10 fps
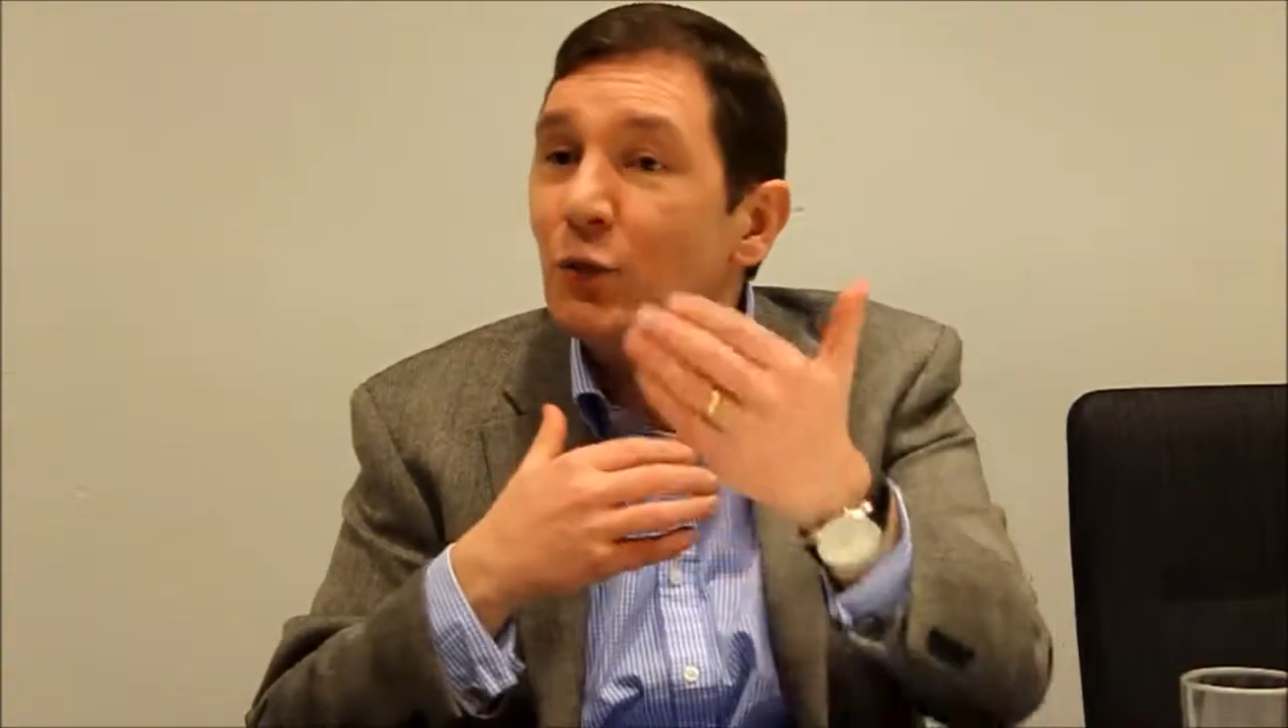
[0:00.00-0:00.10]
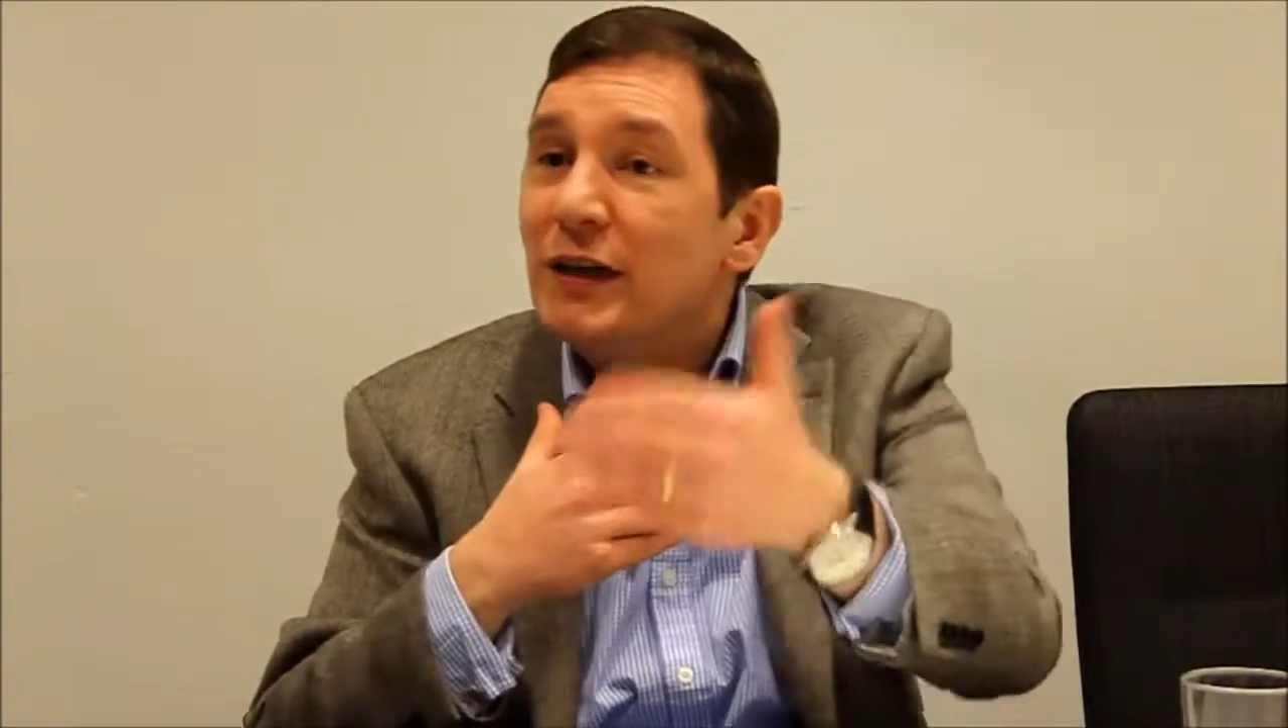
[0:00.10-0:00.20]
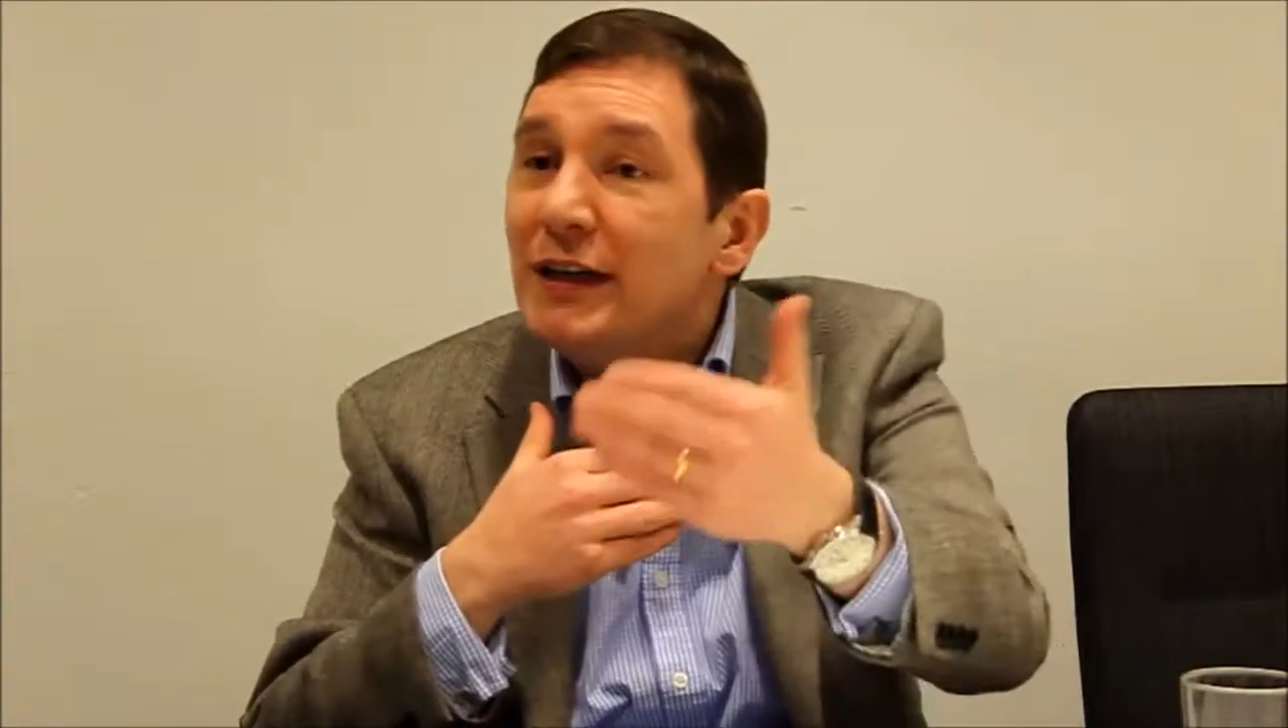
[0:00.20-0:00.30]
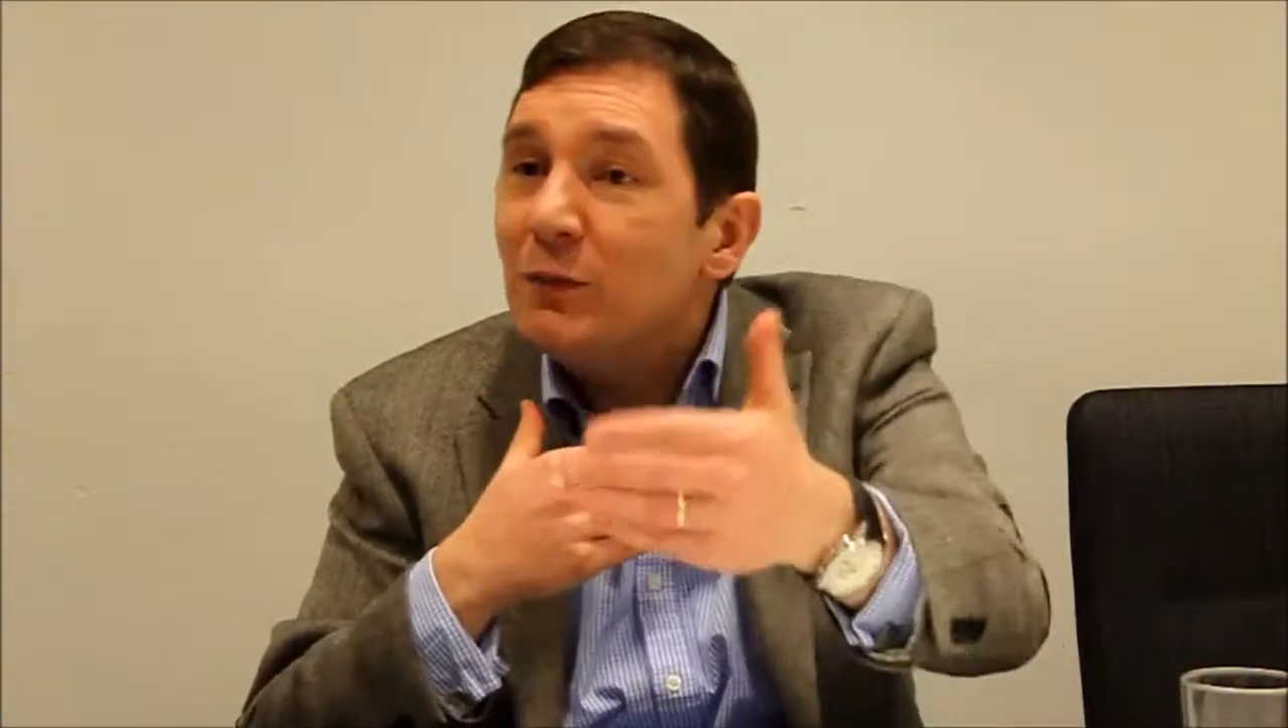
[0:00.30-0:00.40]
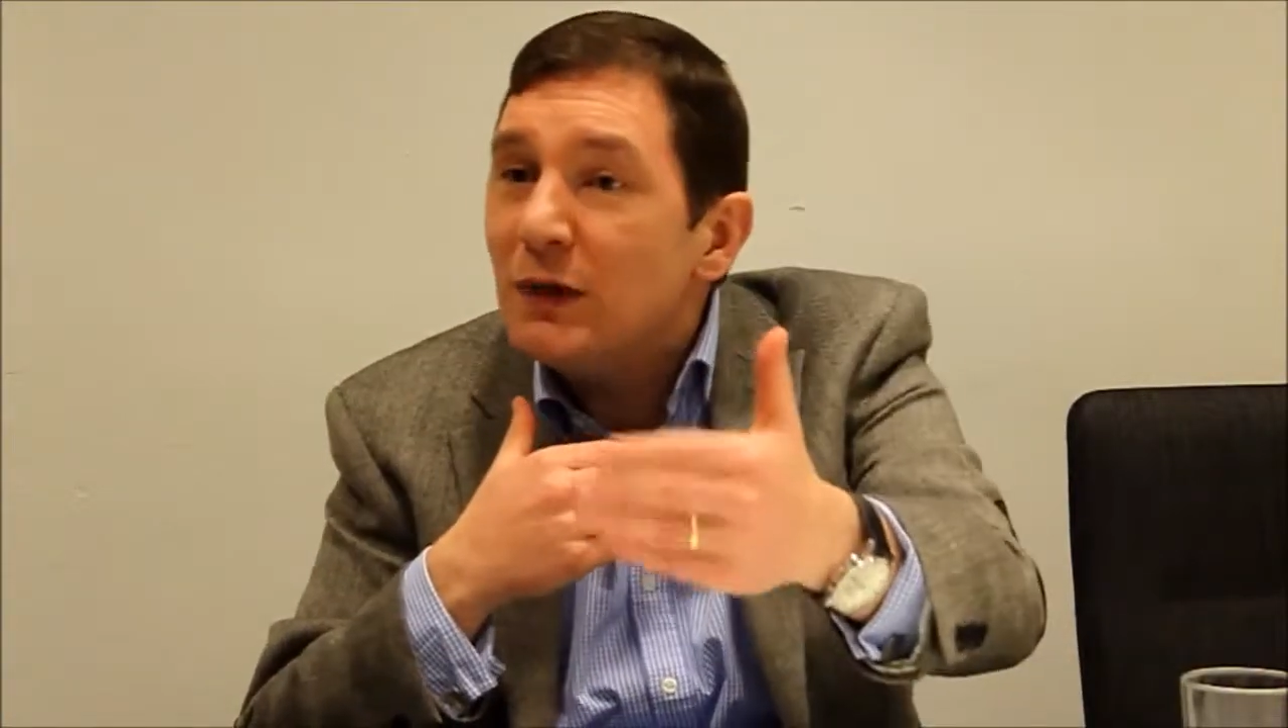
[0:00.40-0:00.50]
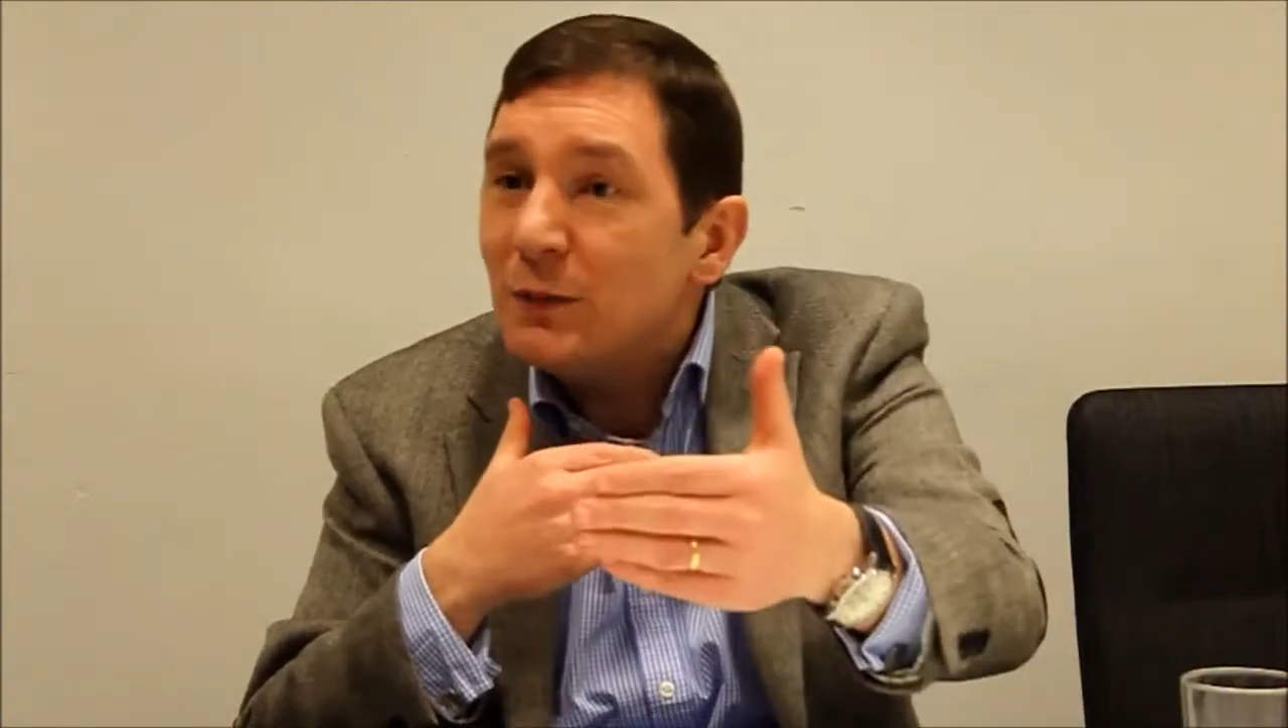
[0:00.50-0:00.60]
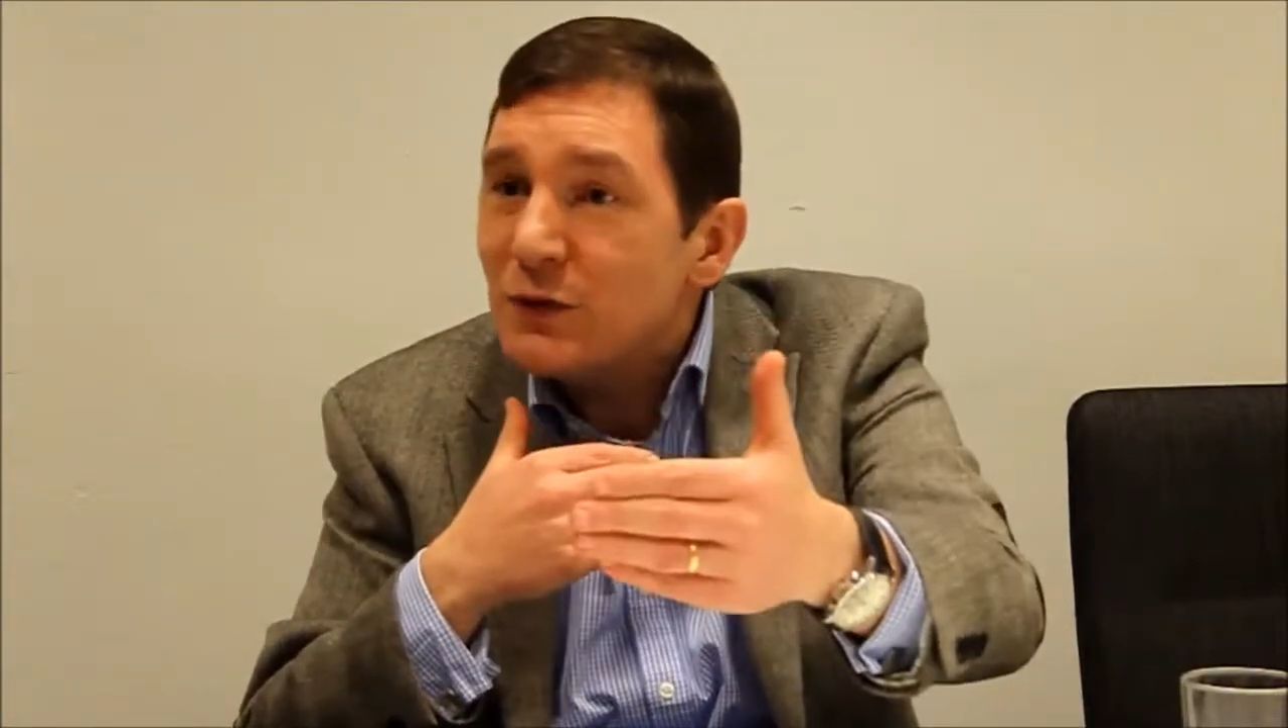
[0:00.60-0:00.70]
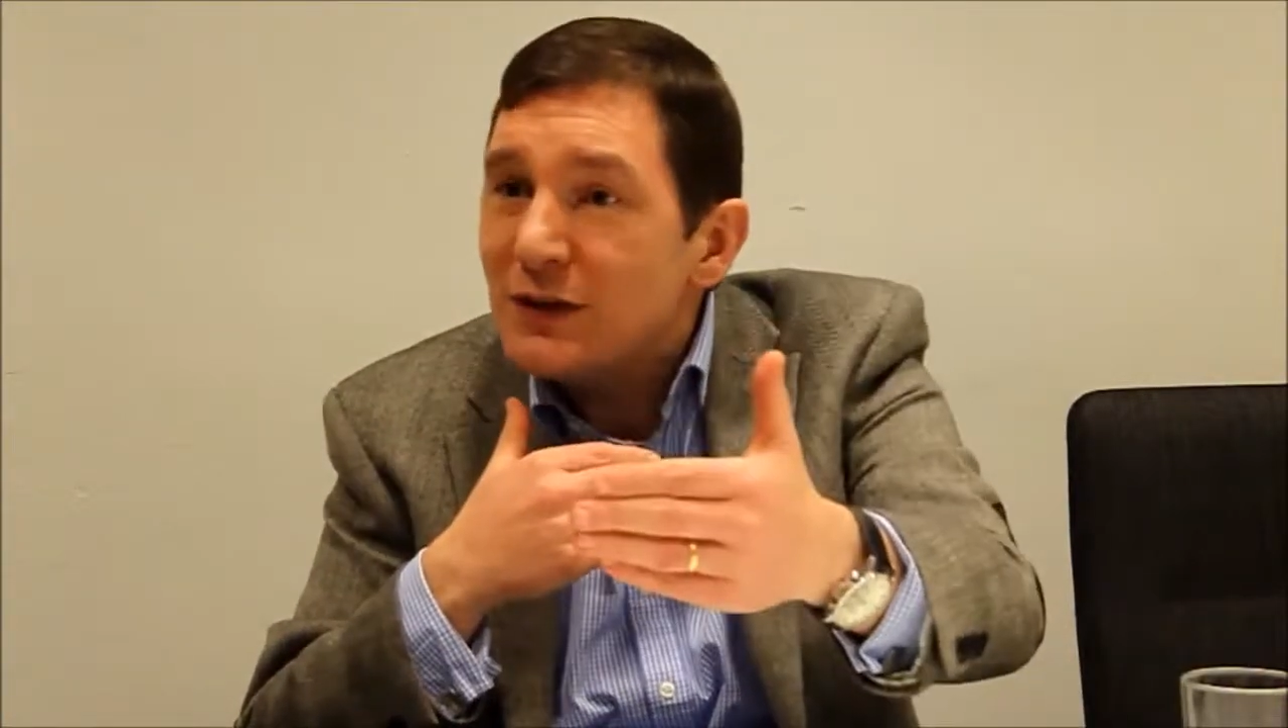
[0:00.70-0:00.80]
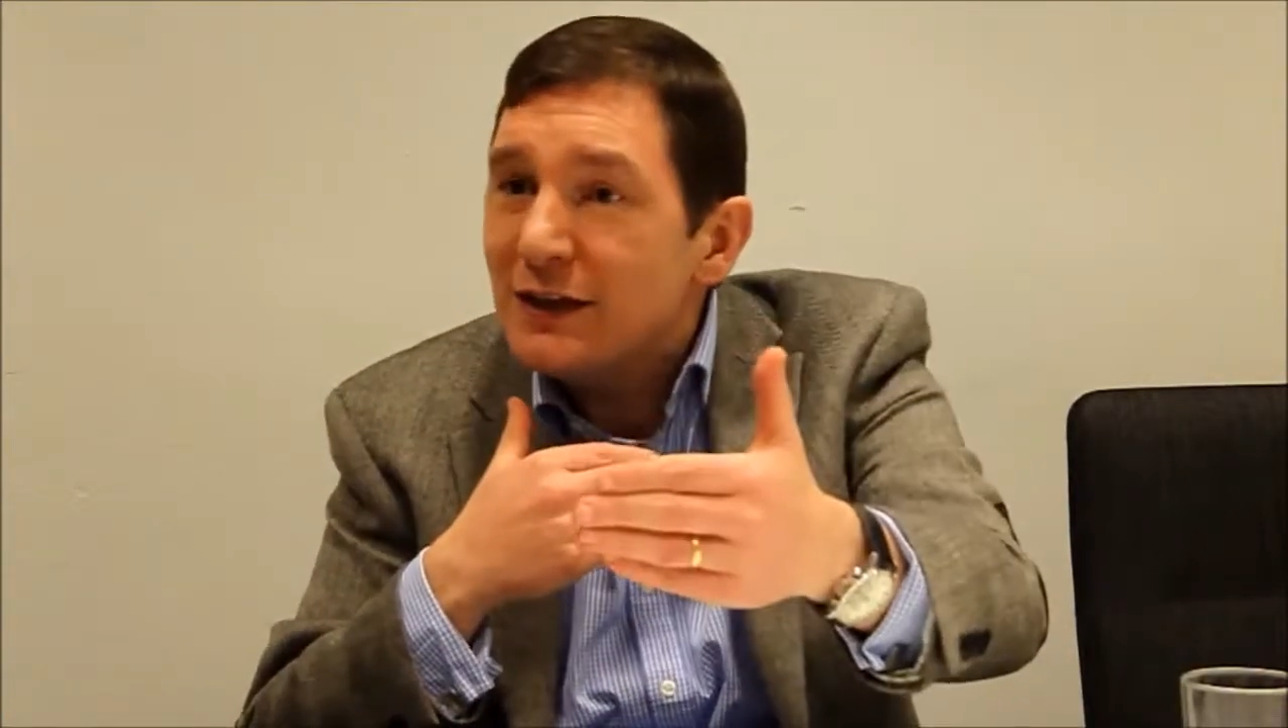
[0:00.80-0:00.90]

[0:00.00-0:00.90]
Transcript: we need people's